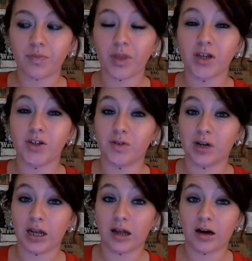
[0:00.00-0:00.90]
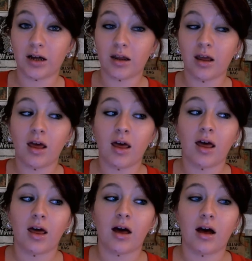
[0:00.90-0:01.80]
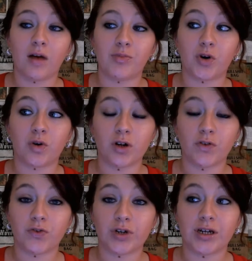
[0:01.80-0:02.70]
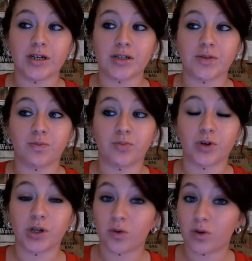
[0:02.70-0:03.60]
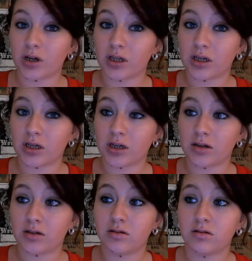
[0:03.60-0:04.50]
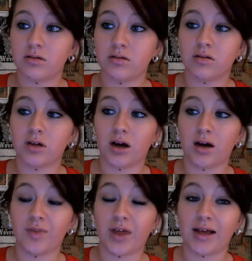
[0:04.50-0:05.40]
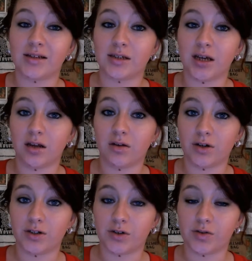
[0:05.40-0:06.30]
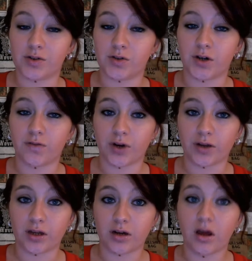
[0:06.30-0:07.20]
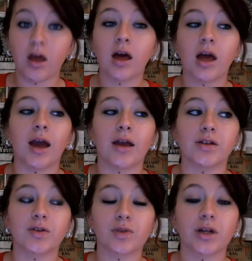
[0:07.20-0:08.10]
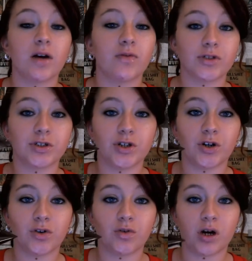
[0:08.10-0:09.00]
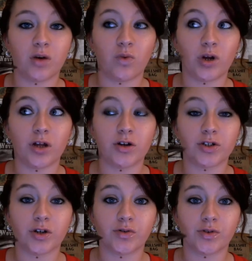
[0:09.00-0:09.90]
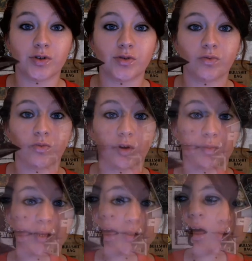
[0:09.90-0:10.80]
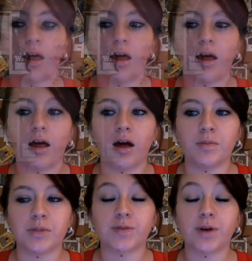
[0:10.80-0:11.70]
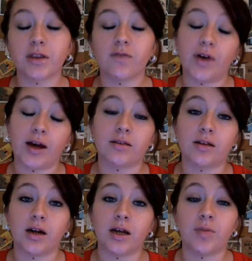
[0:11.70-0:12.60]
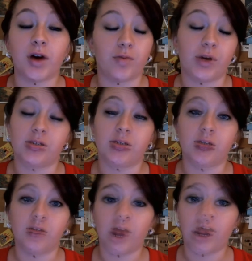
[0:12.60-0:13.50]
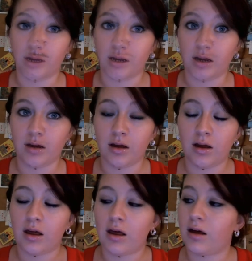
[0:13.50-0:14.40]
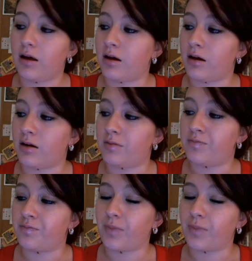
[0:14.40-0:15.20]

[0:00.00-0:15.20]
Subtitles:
You do get a lot. The oil-free is pretty oily. It has yellow undertones. Do not forget that. And it's really helpful to know what undertones work best with your skin. Despite the fact that I am half Mexican and I got a white daddy, and